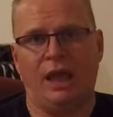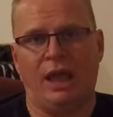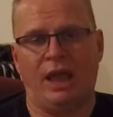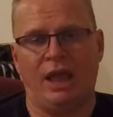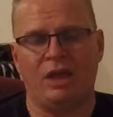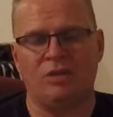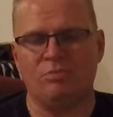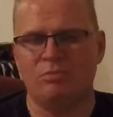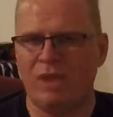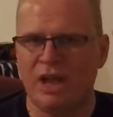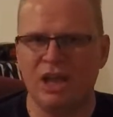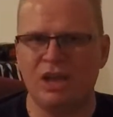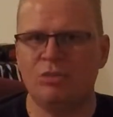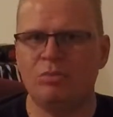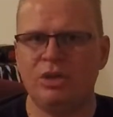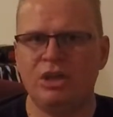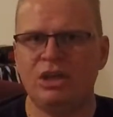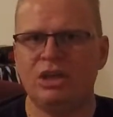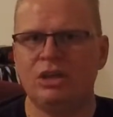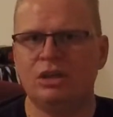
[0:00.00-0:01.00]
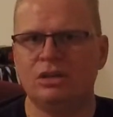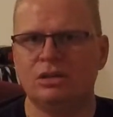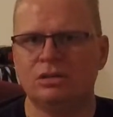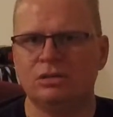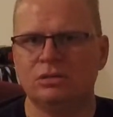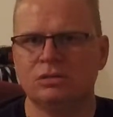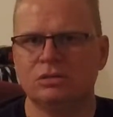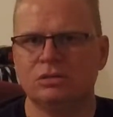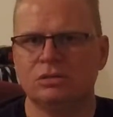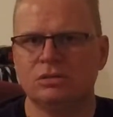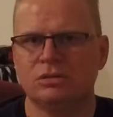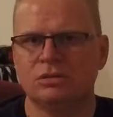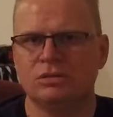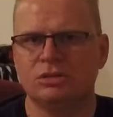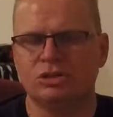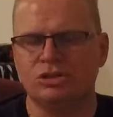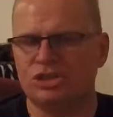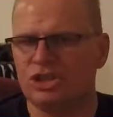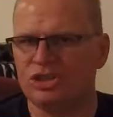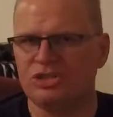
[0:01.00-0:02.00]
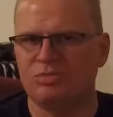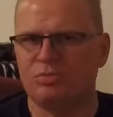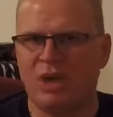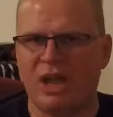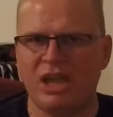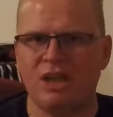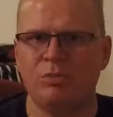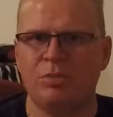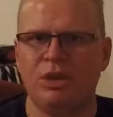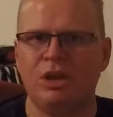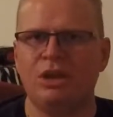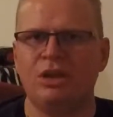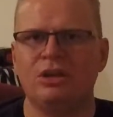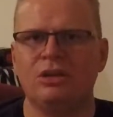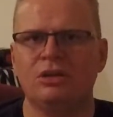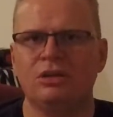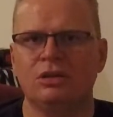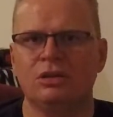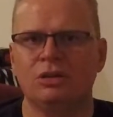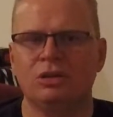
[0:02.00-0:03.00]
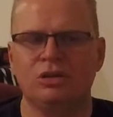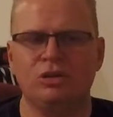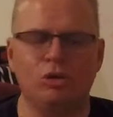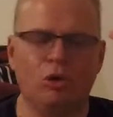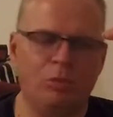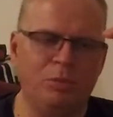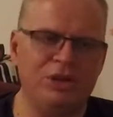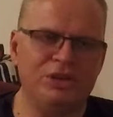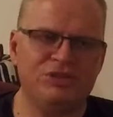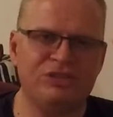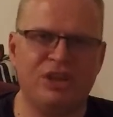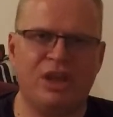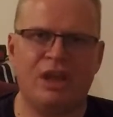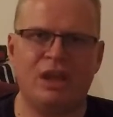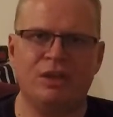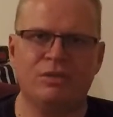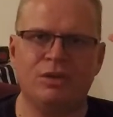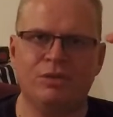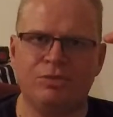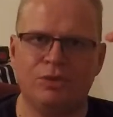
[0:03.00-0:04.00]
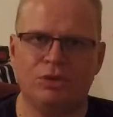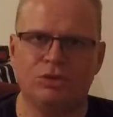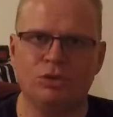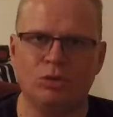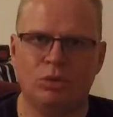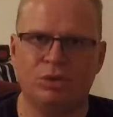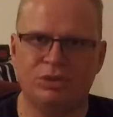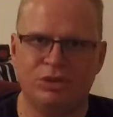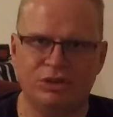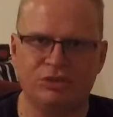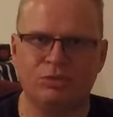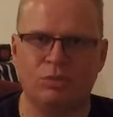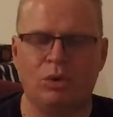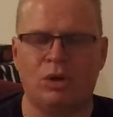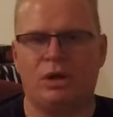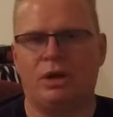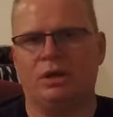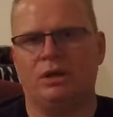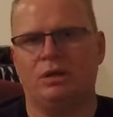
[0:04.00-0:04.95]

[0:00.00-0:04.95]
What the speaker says: And maybe, just maybe, you'll be saved if you do it this way.